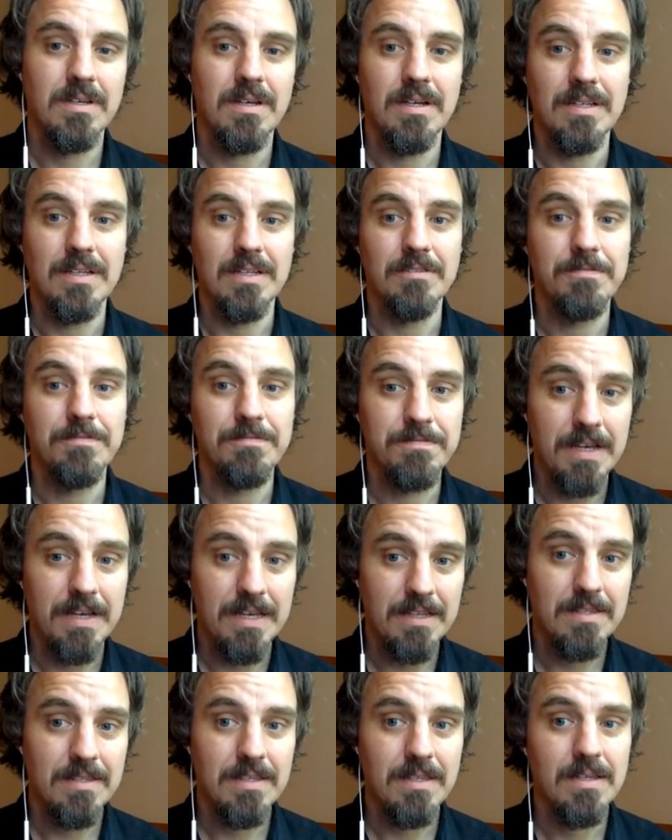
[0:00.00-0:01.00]
and then
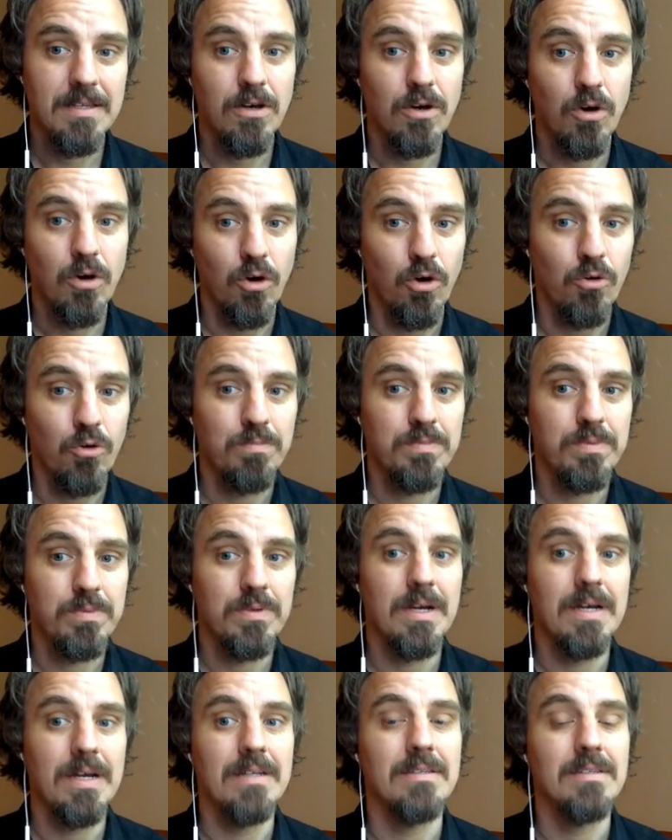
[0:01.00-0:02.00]
faith, hope,
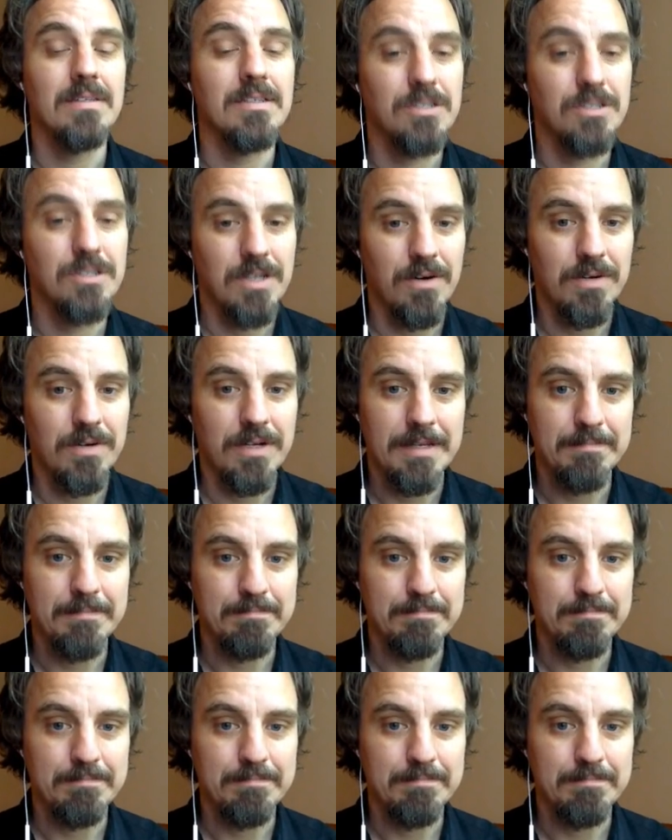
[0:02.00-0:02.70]
and charity.